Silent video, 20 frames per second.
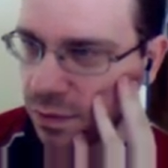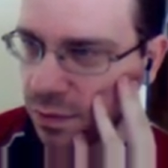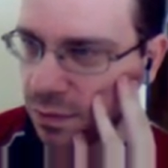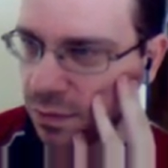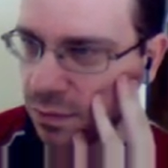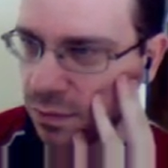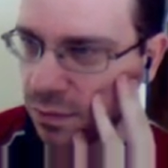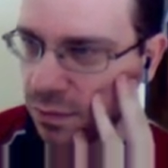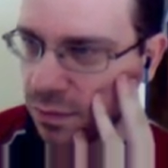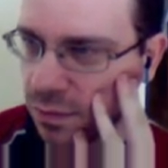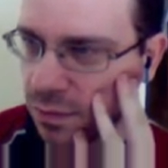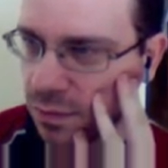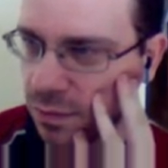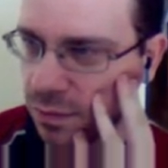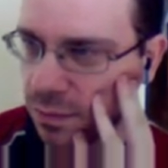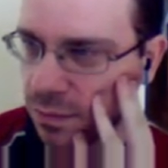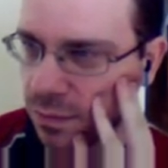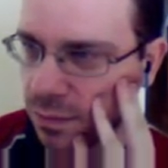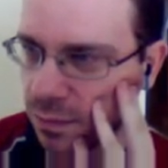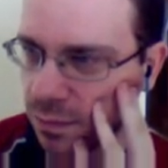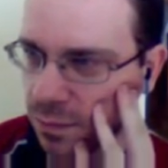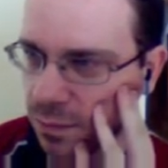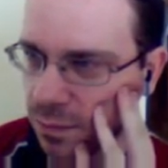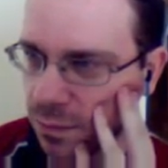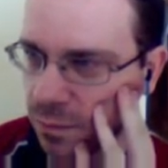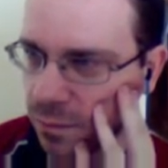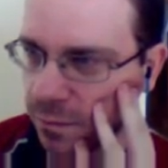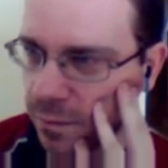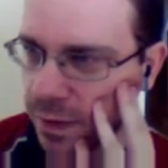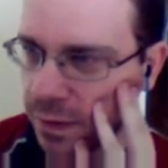So,
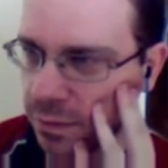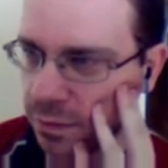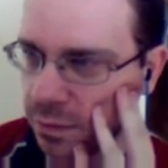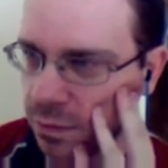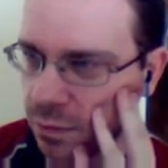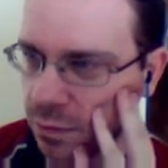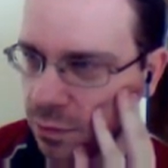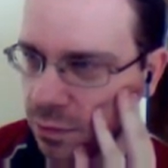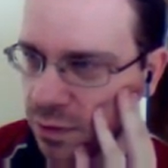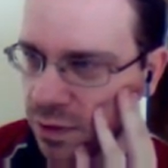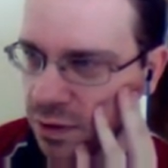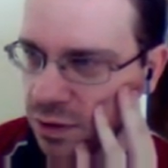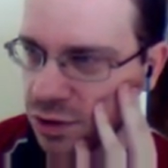what do you